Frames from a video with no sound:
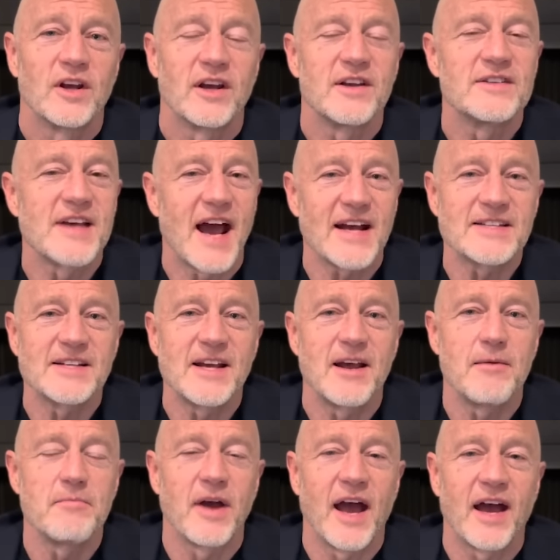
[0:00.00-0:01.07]
exact
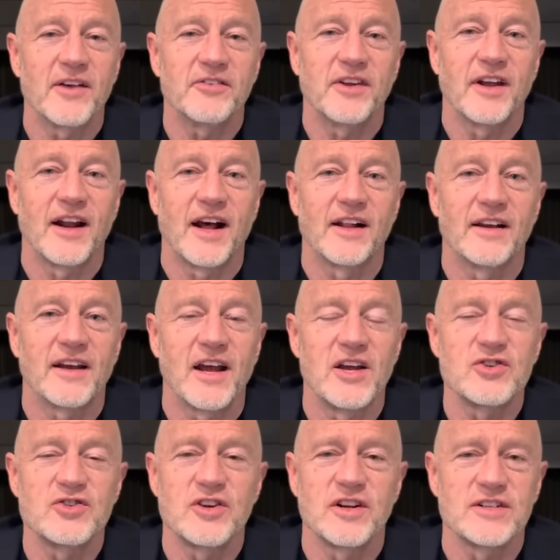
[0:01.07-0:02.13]
same asset
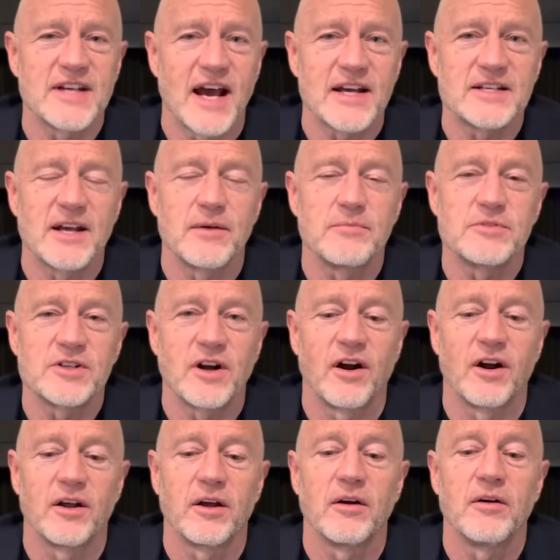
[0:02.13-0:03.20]
allocation, exact same
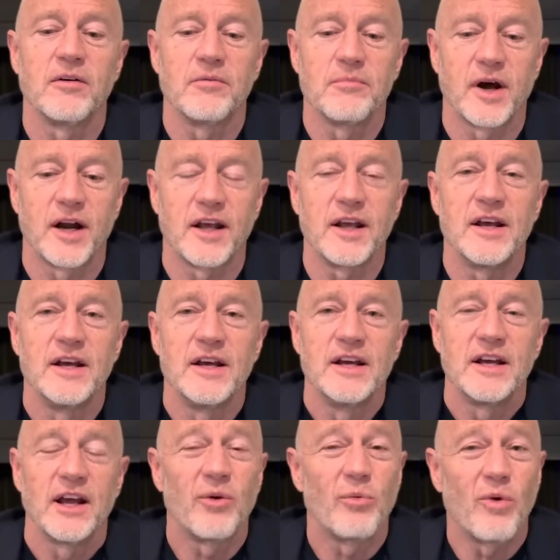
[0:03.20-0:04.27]
starting money.
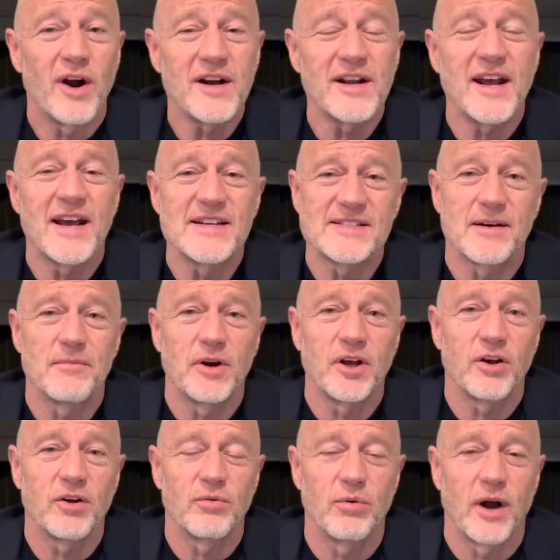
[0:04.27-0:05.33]
In one case, somebody
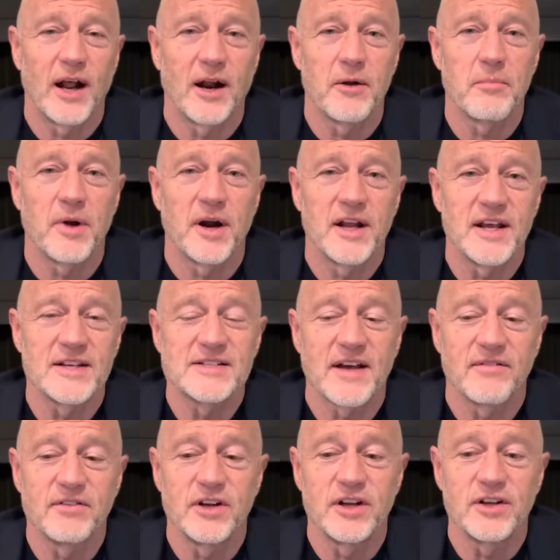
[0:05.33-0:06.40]
could run out of money at
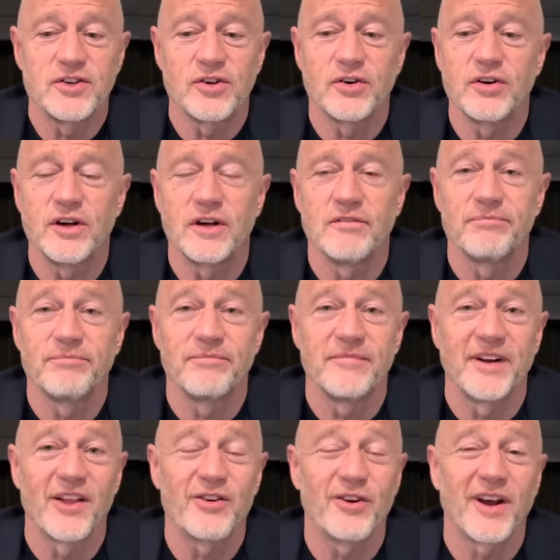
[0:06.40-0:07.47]
72, and in
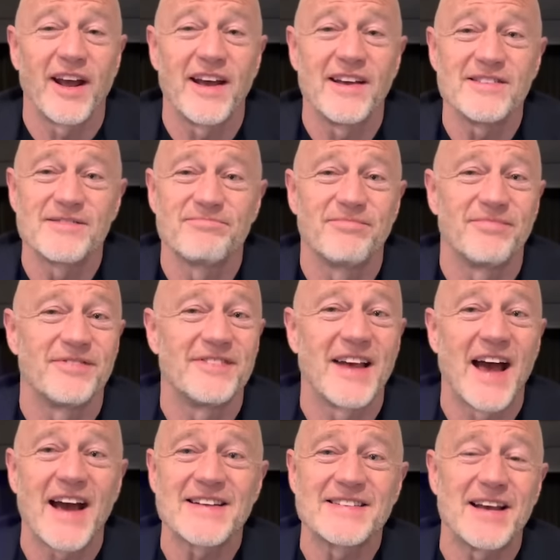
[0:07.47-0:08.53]
another case,
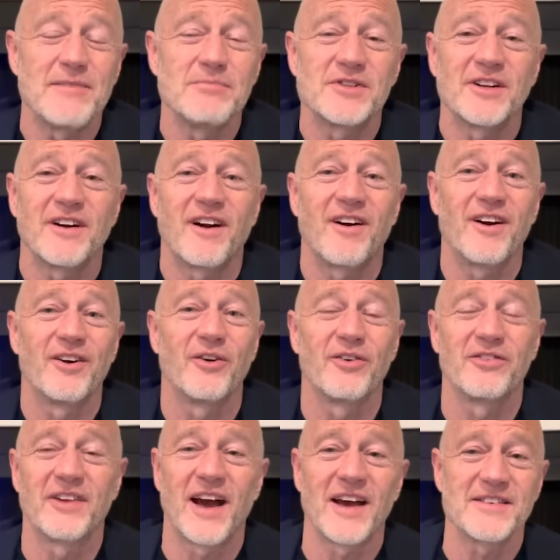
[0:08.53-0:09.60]
exact same scenario,
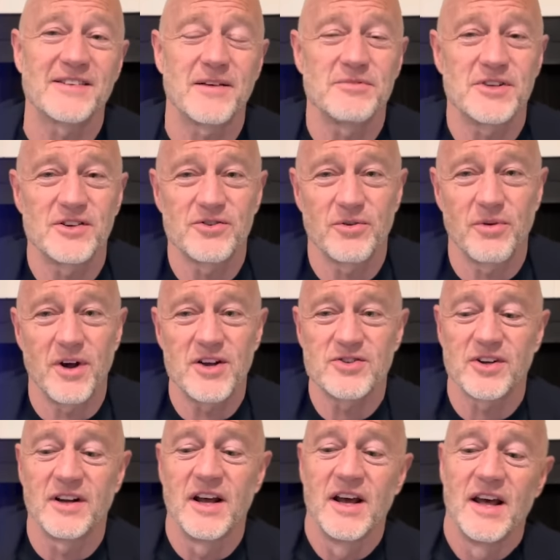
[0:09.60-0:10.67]
exact same
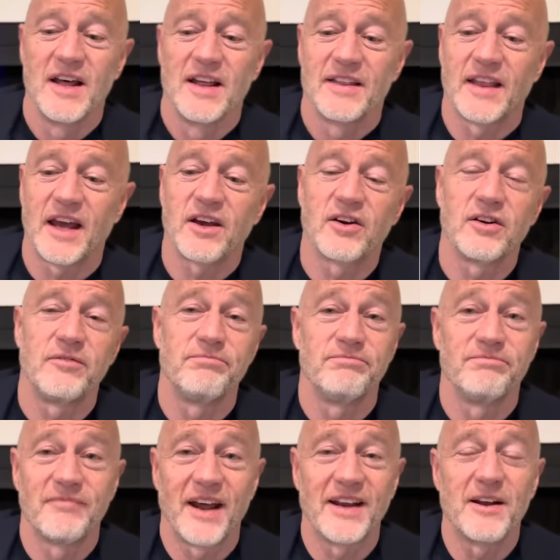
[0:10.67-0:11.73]
situation, they could
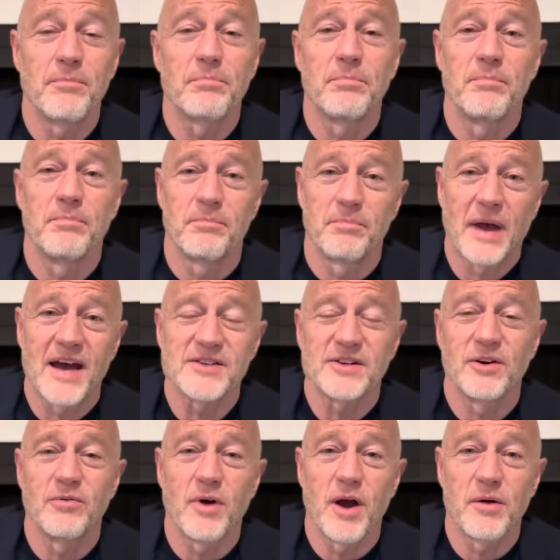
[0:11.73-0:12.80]
end up
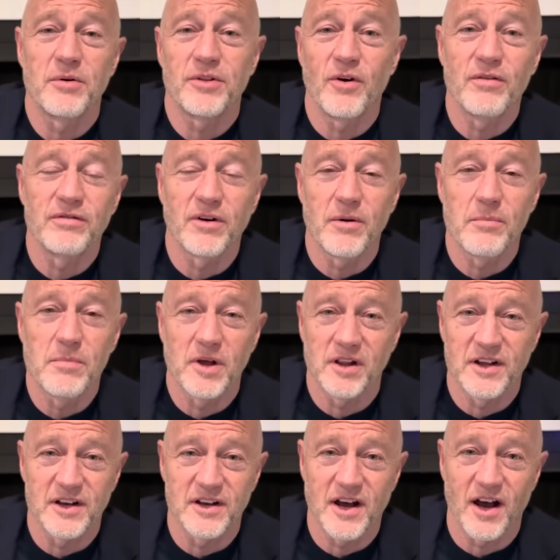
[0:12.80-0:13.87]
passing away with over a
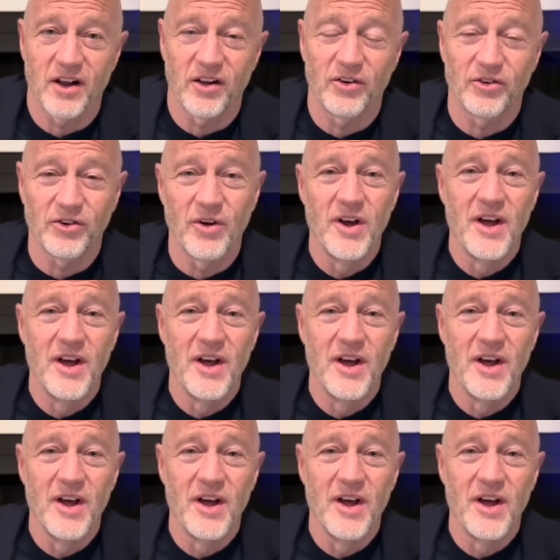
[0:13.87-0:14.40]
million dollars. So